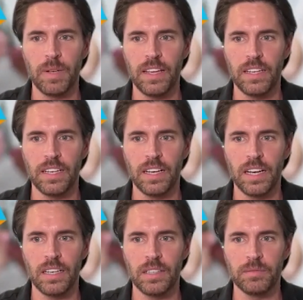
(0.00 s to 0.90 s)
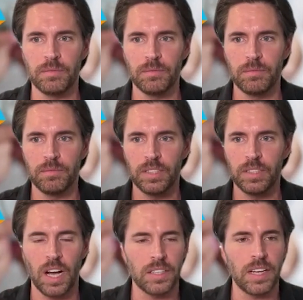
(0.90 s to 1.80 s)
And then
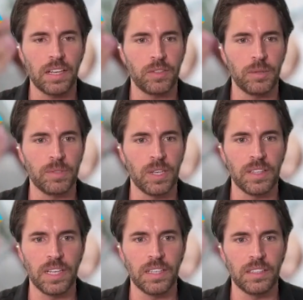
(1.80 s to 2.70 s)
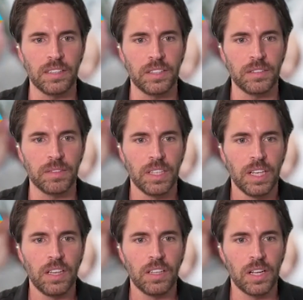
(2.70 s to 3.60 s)
there's contact forms on there and you can
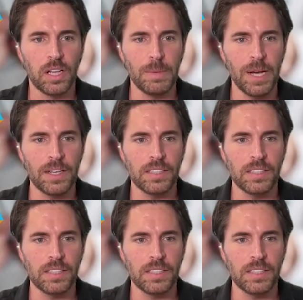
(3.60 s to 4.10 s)
learn all about